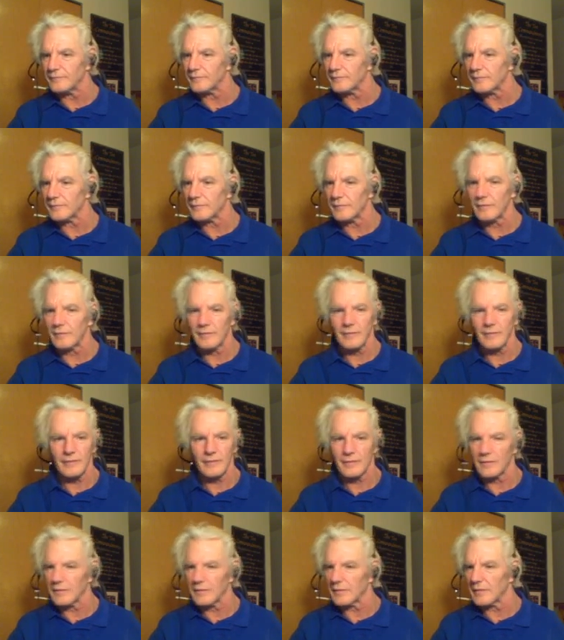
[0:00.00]

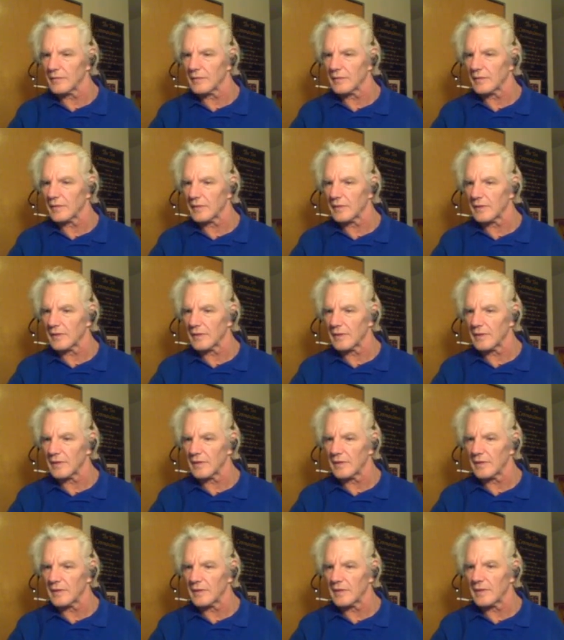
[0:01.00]

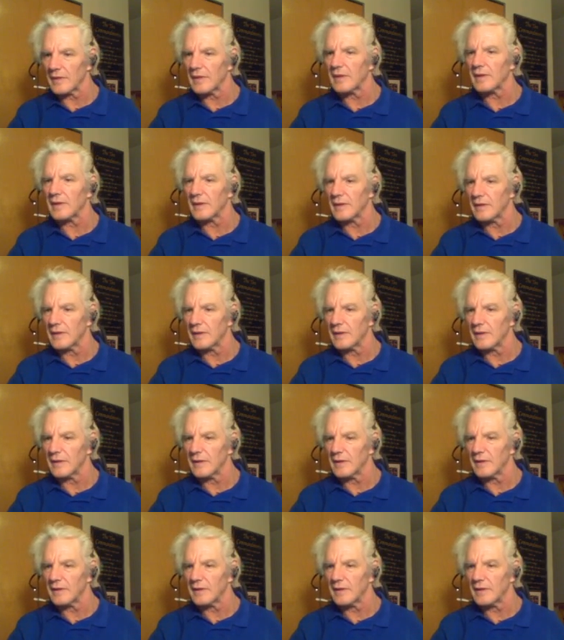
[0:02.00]

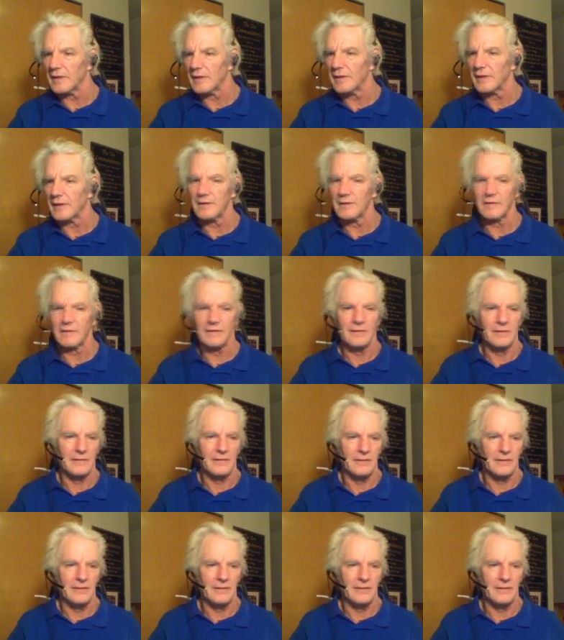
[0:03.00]
(no one is talking)